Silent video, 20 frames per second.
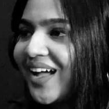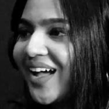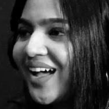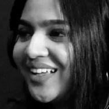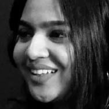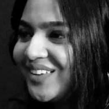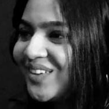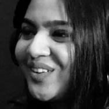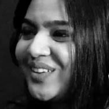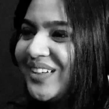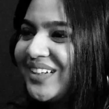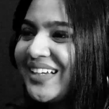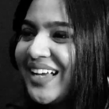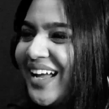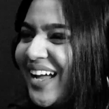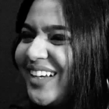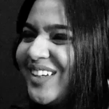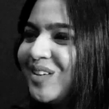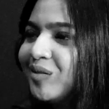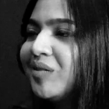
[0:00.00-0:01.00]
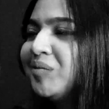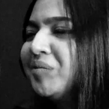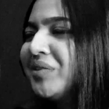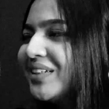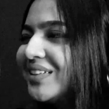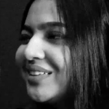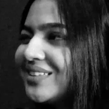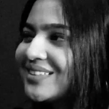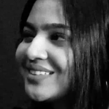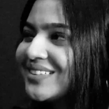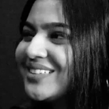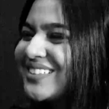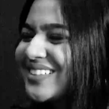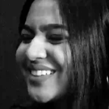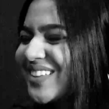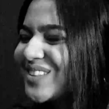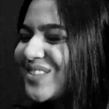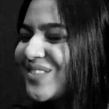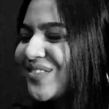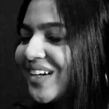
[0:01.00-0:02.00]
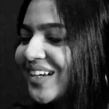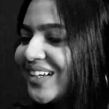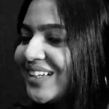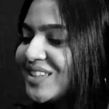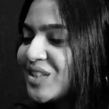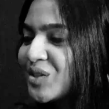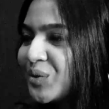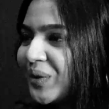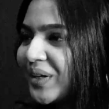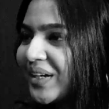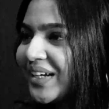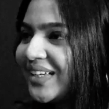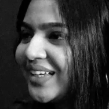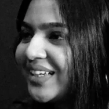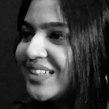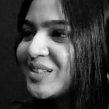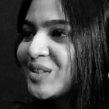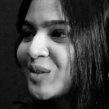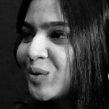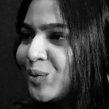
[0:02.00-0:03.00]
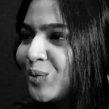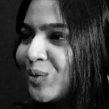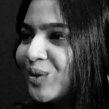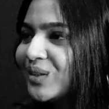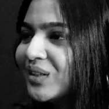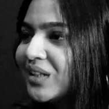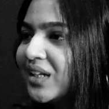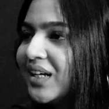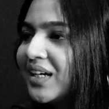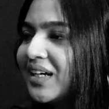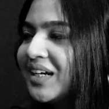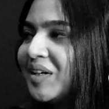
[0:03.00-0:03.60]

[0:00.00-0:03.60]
I thought it had, it sounds funny, it's quirky, it's cool,